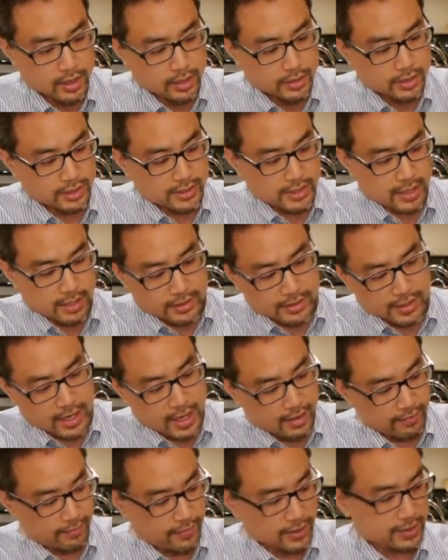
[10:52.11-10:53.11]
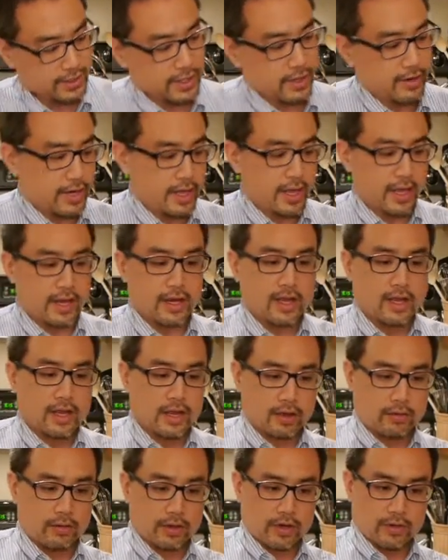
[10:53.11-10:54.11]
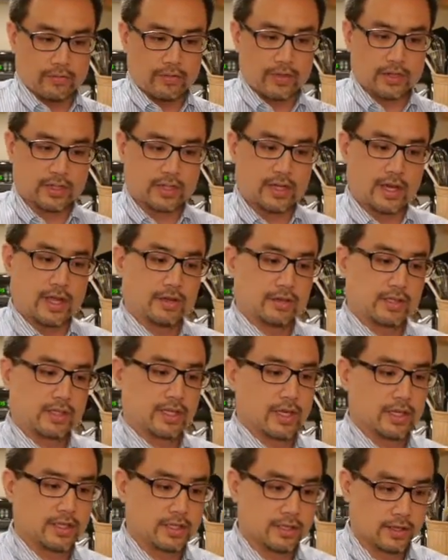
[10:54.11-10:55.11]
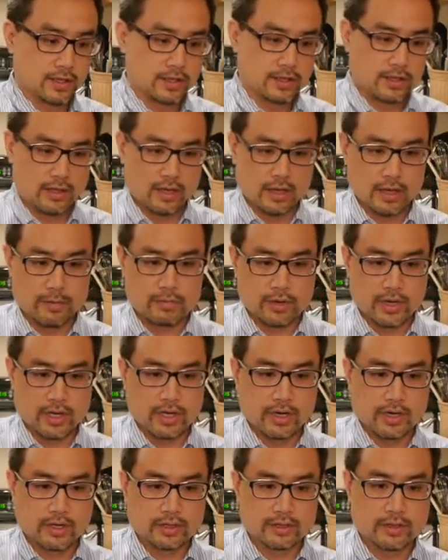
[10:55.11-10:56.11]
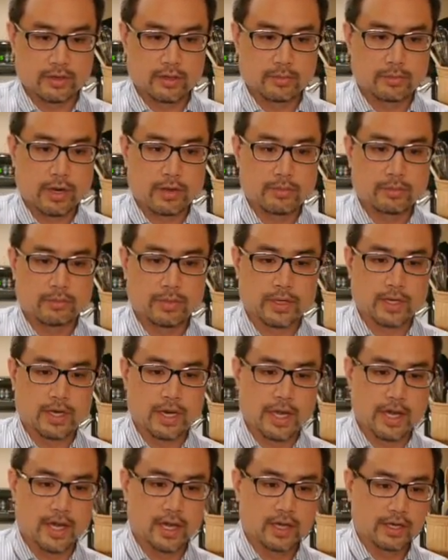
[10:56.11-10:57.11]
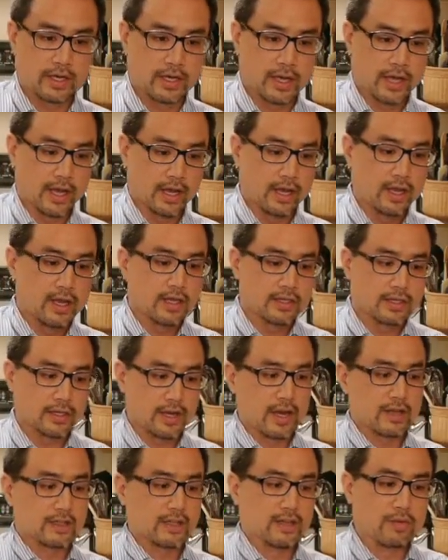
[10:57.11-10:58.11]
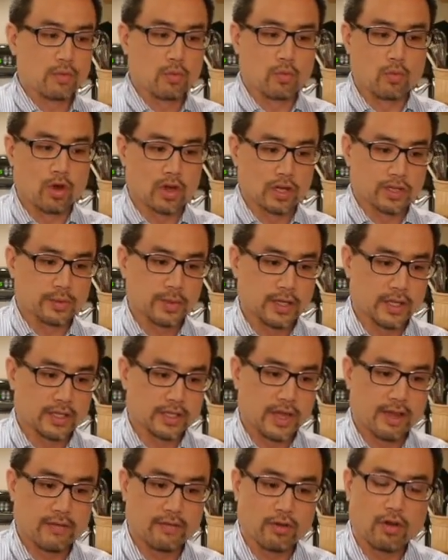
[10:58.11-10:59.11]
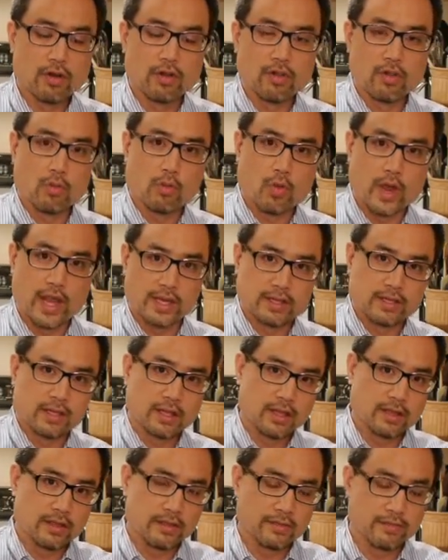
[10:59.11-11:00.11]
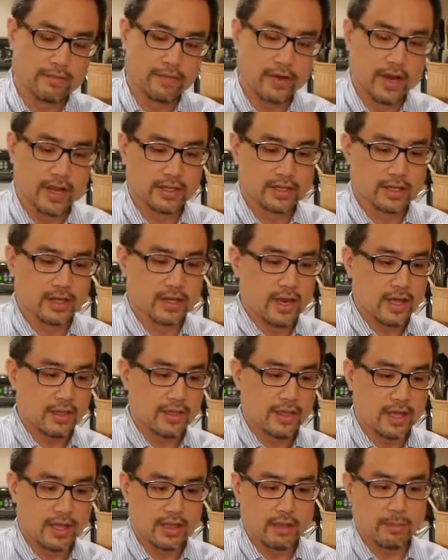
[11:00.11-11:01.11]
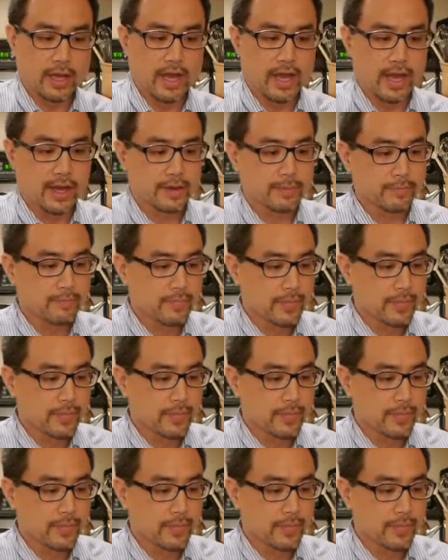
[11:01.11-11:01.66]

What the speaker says: Just outside of this area, and I wonder if this now stays upright on its own. Probably not. Yeah. So now it's even worse because I have all the weight in the front and nothing in the back.